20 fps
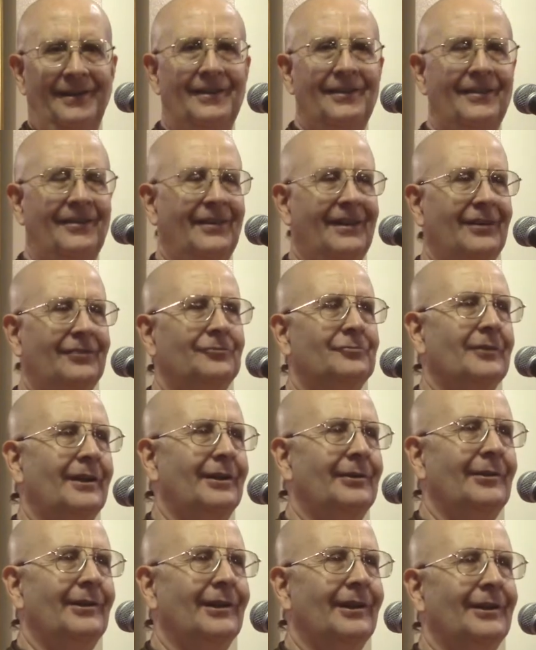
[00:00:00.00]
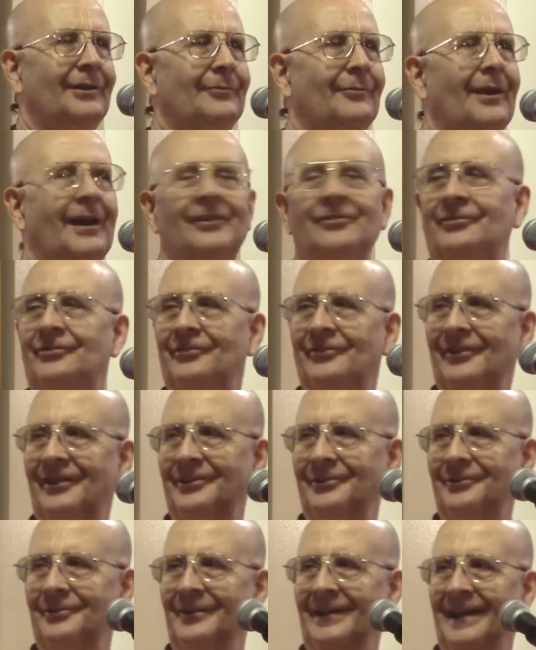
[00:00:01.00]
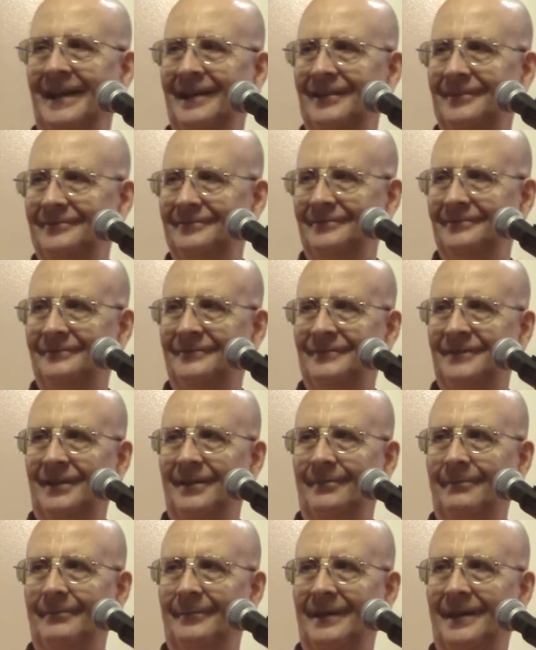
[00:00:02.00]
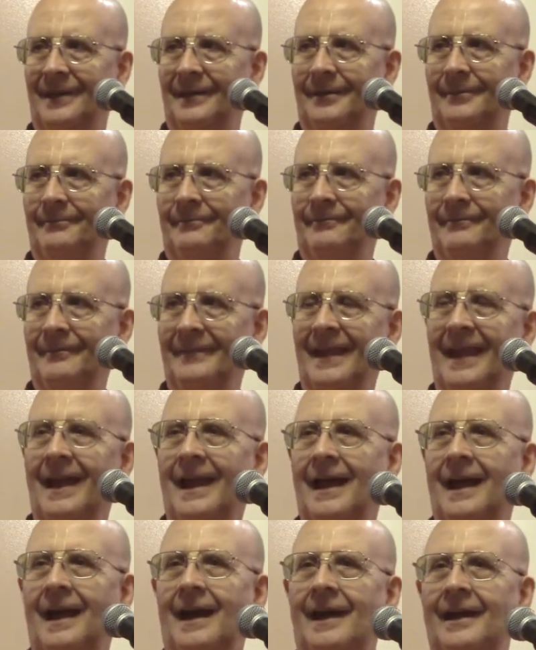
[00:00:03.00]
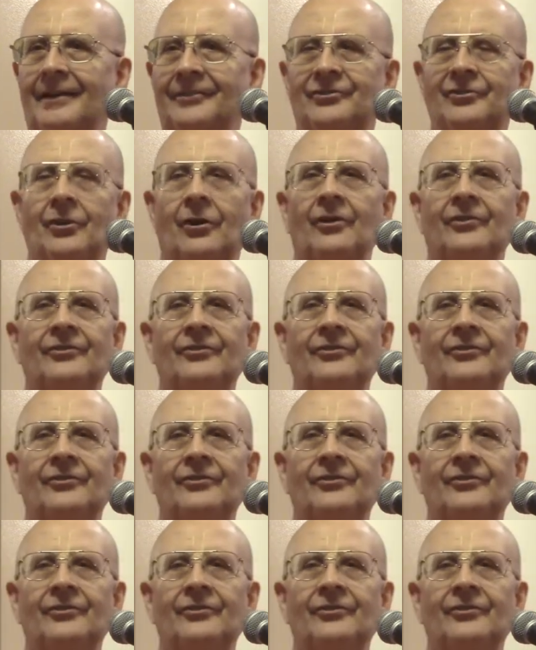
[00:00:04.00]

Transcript: the adrenaline rush that you get from, it's called